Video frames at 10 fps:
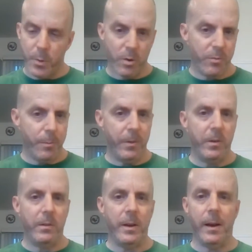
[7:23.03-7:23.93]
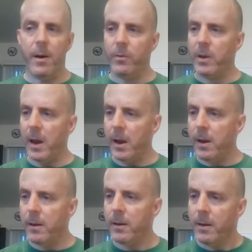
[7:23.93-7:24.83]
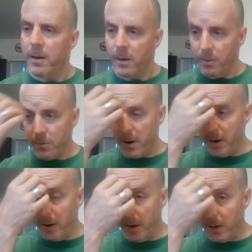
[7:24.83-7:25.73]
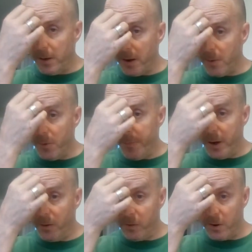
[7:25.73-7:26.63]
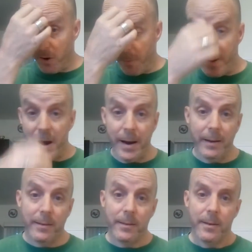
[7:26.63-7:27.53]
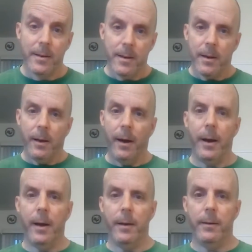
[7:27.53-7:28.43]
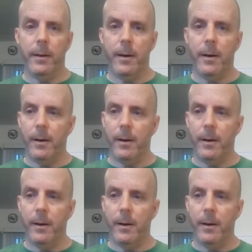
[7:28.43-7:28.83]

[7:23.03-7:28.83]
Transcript: poured from a 16-ounce can, right? In England, that would be considered a pint. And